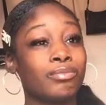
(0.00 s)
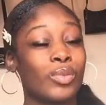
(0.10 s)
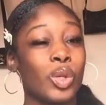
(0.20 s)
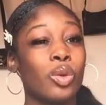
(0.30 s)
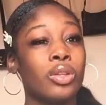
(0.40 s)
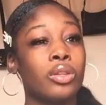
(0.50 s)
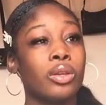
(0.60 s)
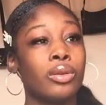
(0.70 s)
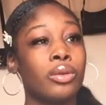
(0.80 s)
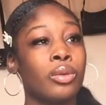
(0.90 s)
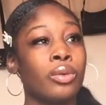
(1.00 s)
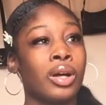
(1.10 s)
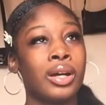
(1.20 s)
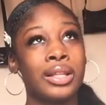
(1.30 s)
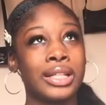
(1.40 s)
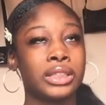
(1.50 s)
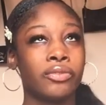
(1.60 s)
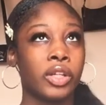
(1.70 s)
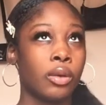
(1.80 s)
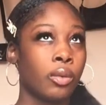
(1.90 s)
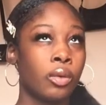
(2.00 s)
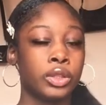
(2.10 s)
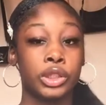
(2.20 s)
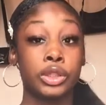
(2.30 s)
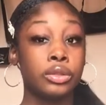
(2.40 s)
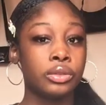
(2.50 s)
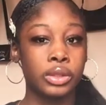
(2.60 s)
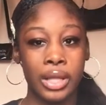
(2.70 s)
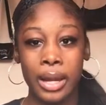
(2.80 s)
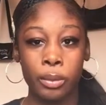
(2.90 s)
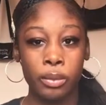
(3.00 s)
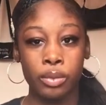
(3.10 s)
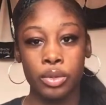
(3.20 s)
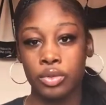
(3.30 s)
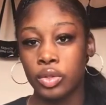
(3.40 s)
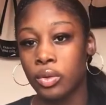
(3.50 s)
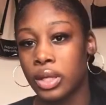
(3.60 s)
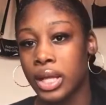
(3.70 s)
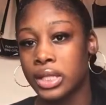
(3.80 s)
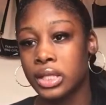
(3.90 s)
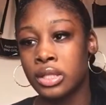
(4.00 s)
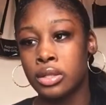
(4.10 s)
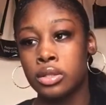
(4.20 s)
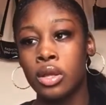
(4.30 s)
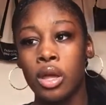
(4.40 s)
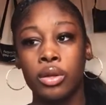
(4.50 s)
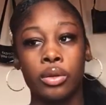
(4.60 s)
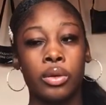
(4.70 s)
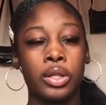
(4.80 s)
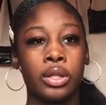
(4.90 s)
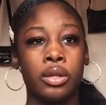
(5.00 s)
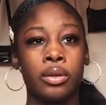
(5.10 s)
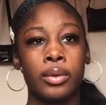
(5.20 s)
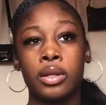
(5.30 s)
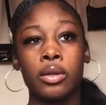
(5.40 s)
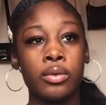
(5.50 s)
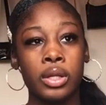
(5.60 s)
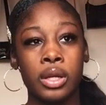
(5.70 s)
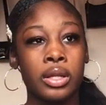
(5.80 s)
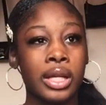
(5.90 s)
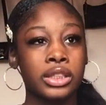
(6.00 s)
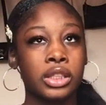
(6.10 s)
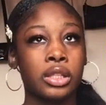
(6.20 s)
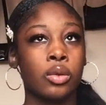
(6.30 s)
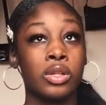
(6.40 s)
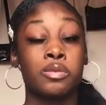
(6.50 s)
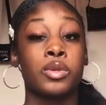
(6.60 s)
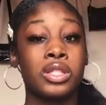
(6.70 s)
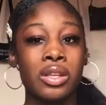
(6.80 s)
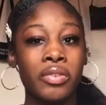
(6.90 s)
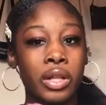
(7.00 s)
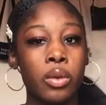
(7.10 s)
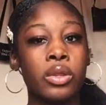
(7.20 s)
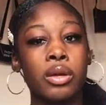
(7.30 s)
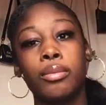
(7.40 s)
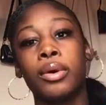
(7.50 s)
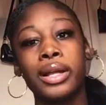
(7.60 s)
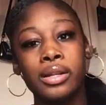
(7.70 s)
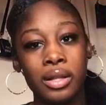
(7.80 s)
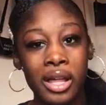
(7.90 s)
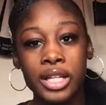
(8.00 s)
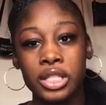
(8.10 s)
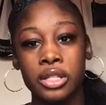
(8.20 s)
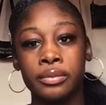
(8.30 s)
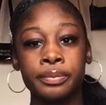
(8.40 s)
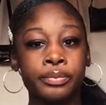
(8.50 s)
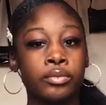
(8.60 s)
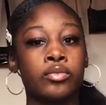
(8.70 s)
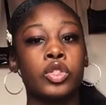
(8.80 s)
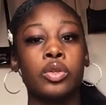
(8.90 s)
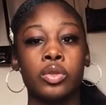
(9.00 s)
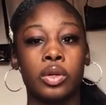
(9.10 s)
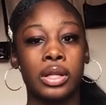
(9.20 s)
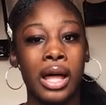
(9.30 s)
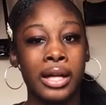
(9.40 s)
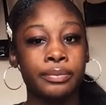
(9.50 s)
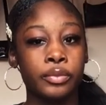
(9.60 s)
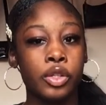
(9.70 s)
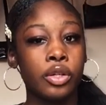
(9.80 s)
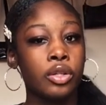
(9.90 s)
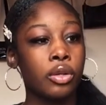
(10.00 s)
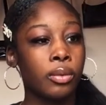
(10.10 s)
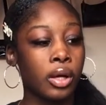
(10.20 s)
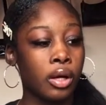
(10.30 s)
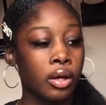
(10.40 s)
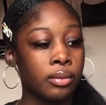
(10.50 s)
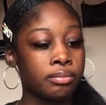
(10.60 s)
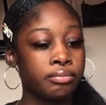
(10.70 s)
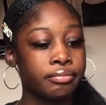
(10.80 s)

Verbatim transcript: you can do a collection video on shoes a lot of people do shoe collections you can do a clothing collection or a specific clothing brand collection you can do a lot you can do um